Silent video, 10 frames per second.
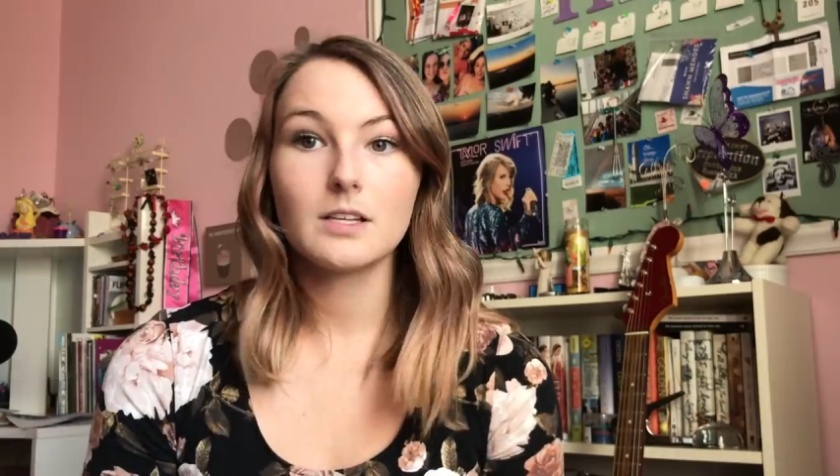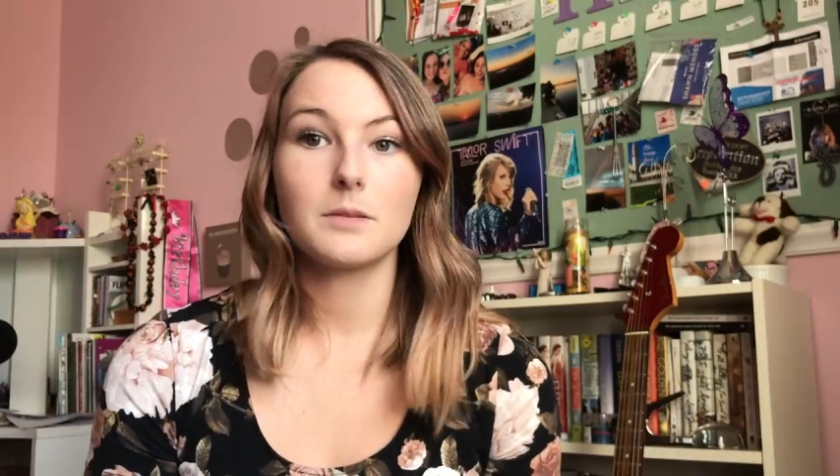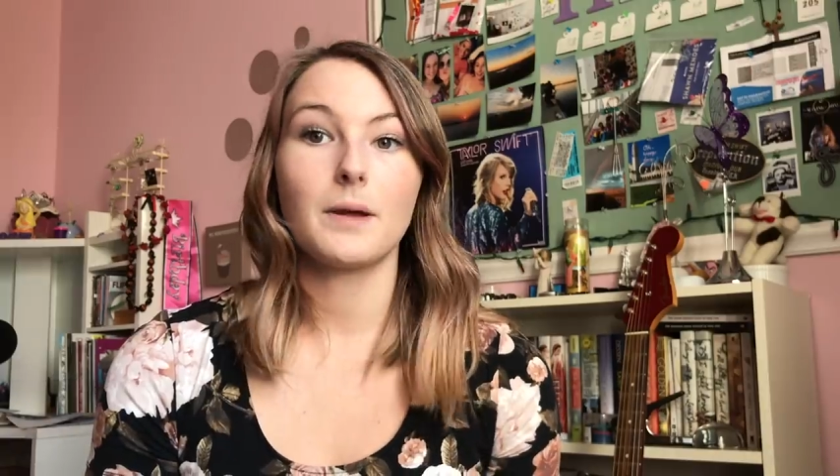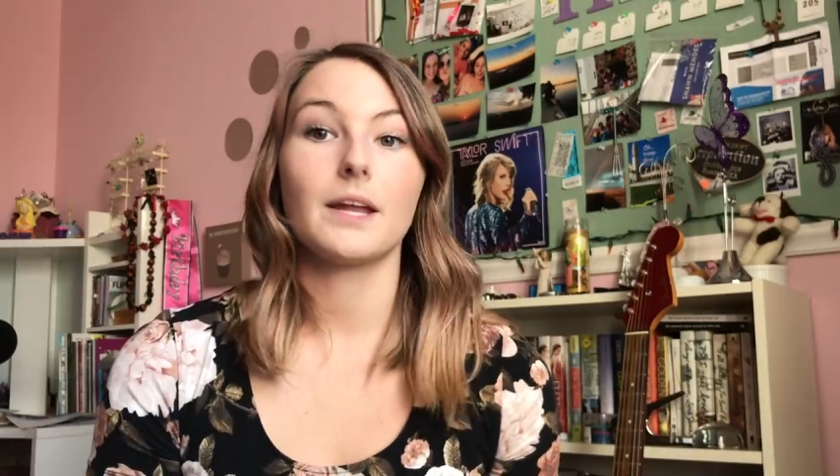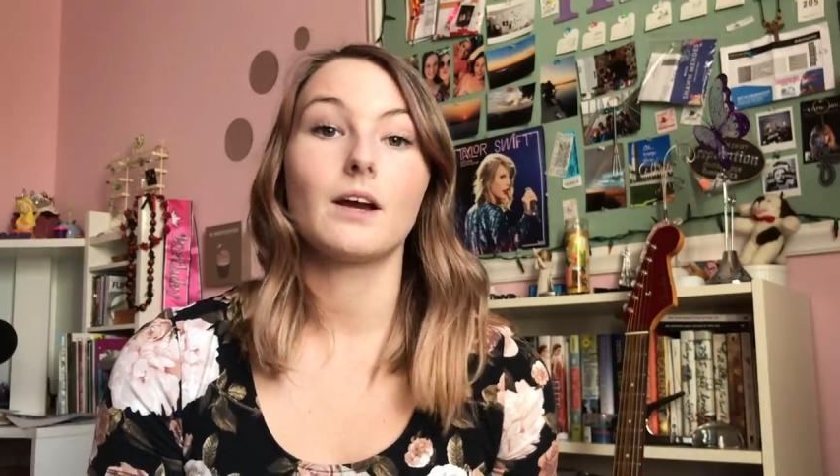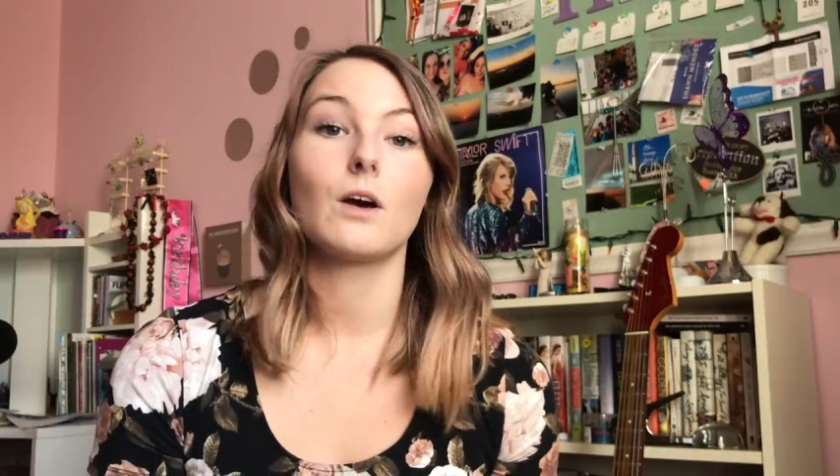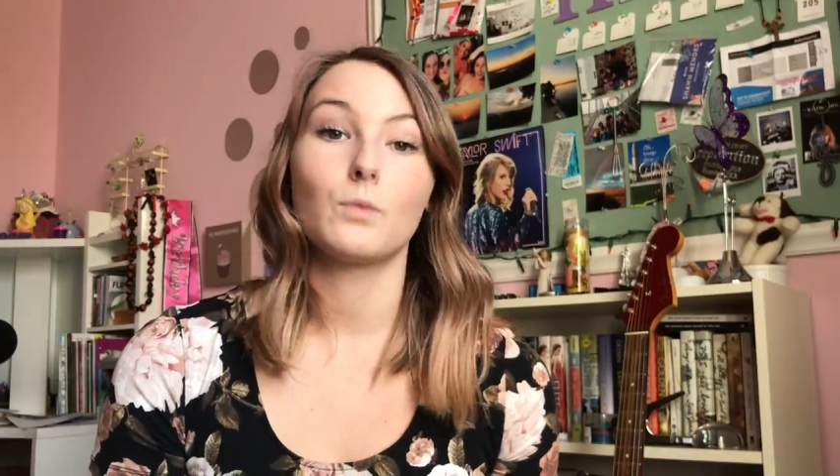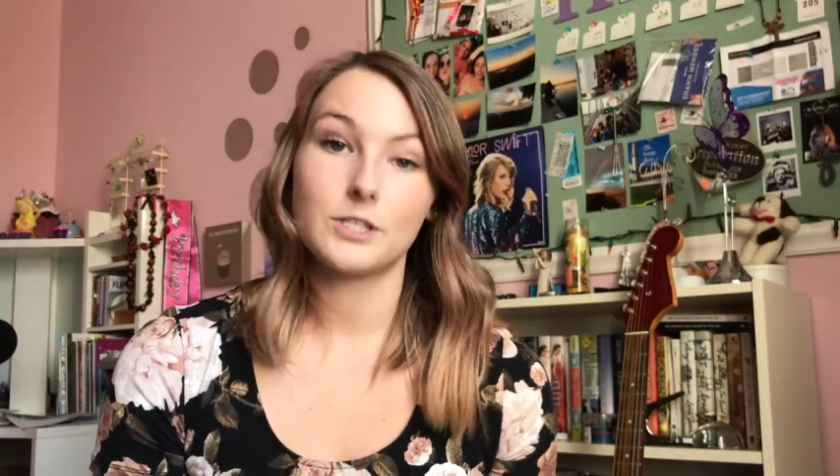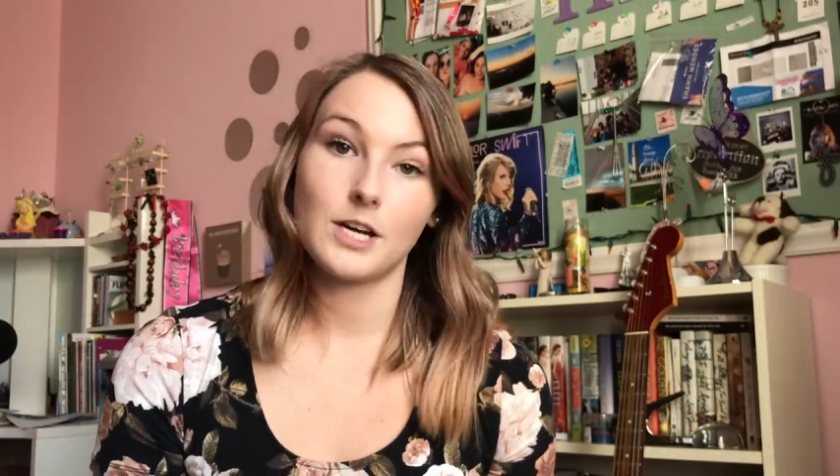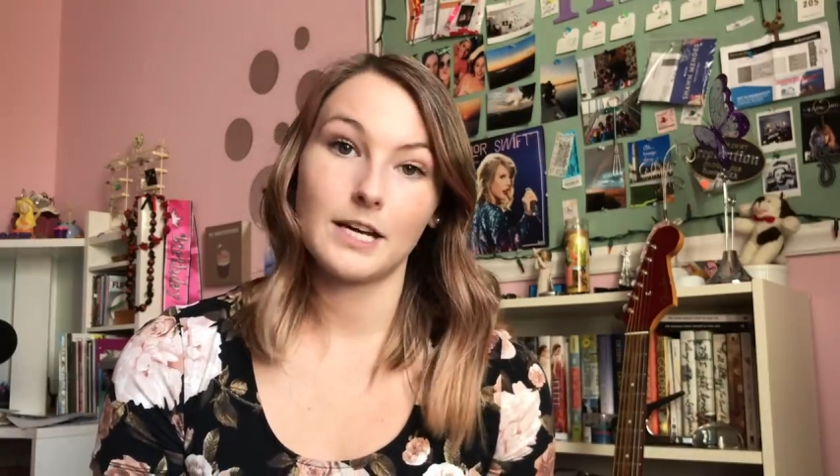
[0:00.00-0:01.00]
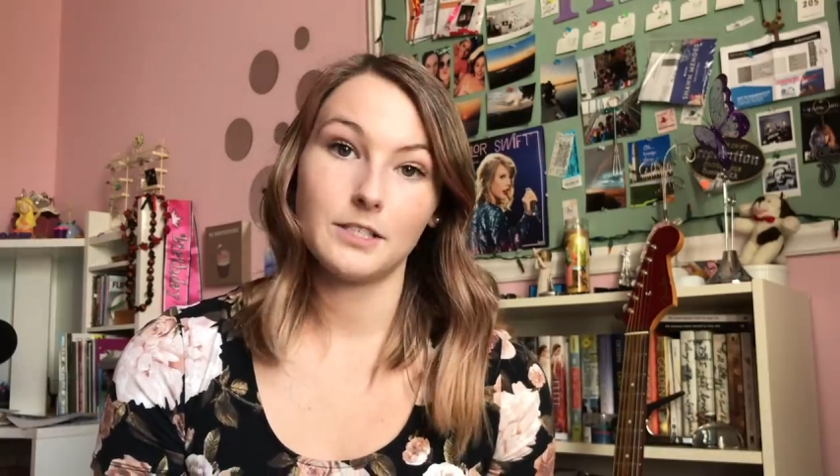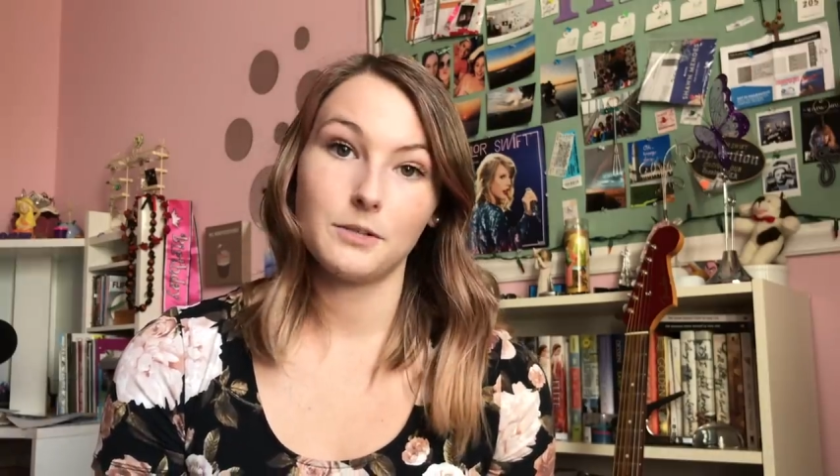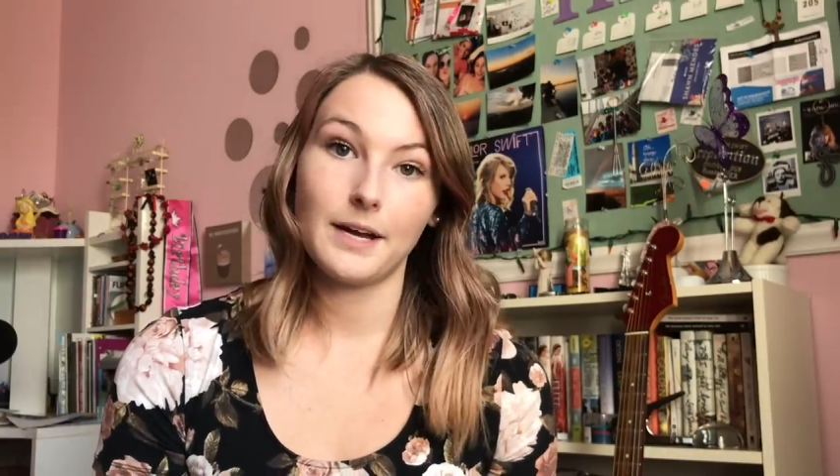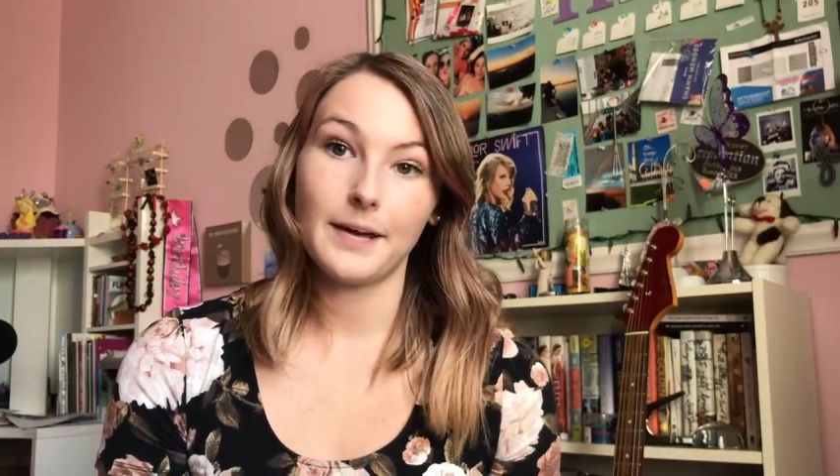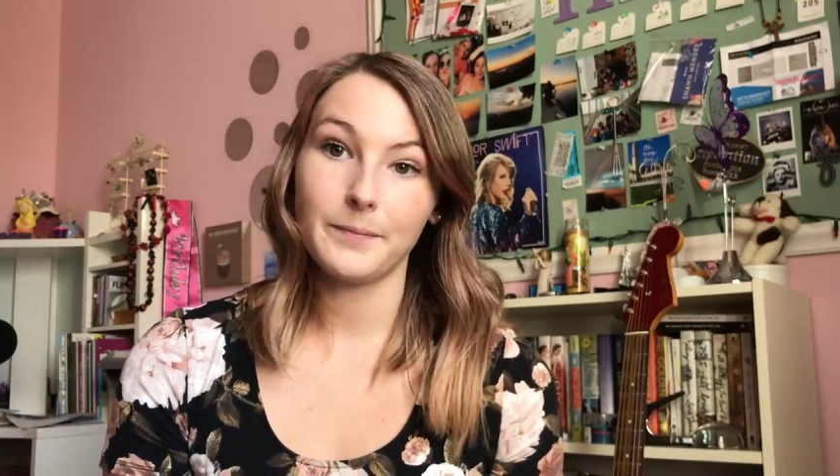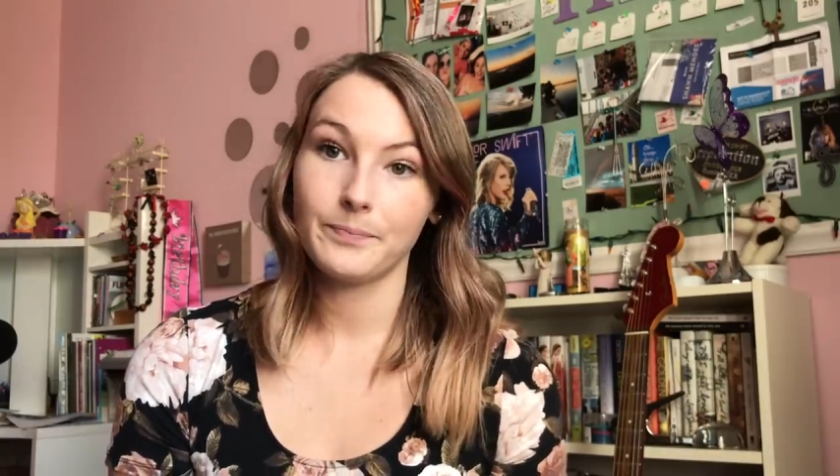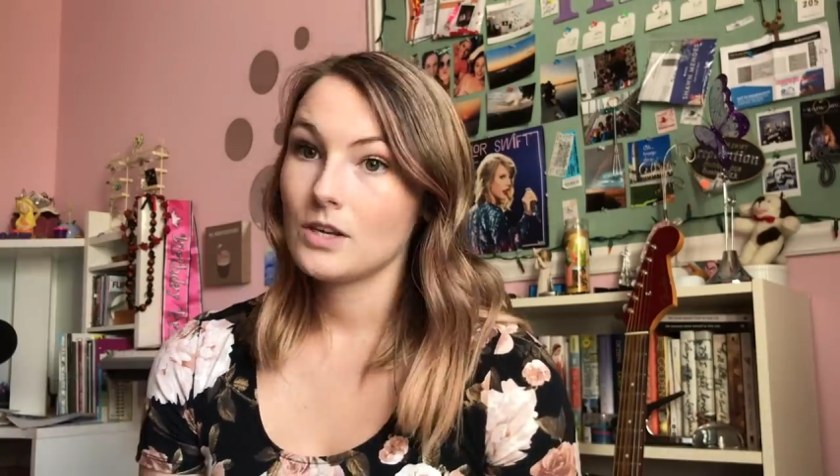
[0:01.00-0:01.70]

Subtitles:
Depending on which kind you get.